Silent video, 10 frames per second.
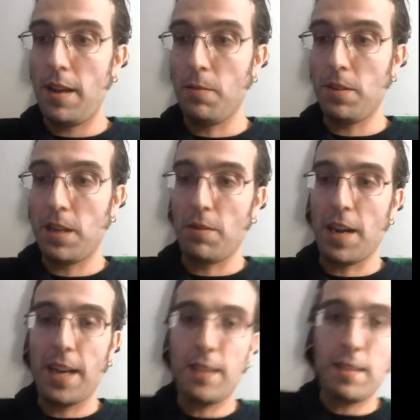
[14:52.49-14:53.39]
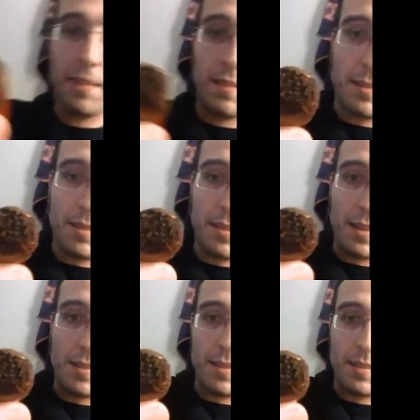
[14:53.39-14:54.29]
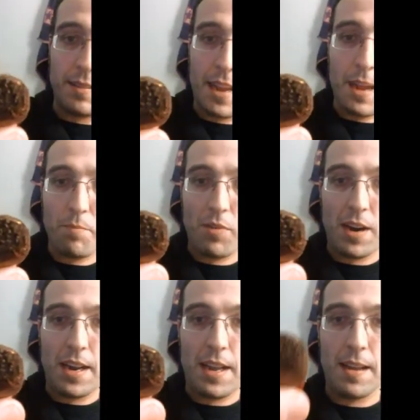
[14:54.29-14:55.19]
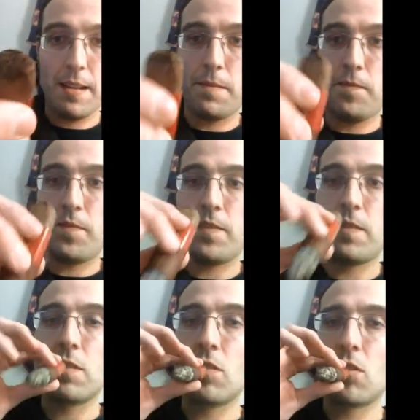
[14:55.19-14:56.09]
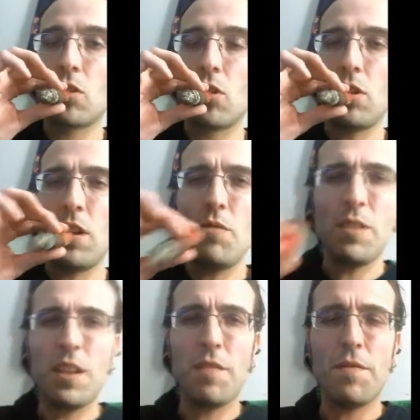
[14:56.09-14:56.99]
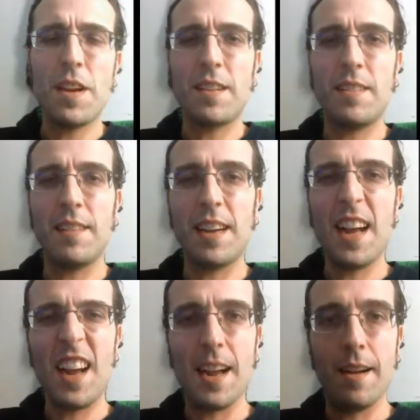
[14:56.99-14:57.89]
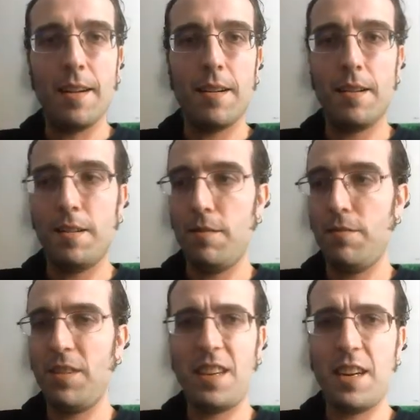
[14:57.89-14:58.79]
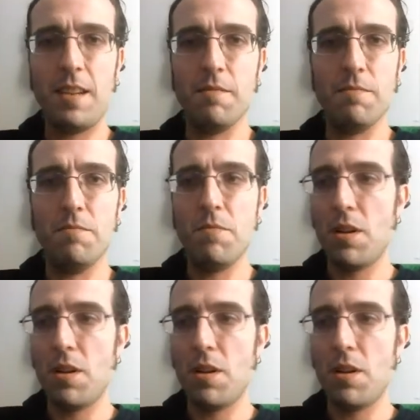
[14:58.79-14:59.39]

And one thing, when I got this stamp right here, it didn't really affect the cigar. It really didn't.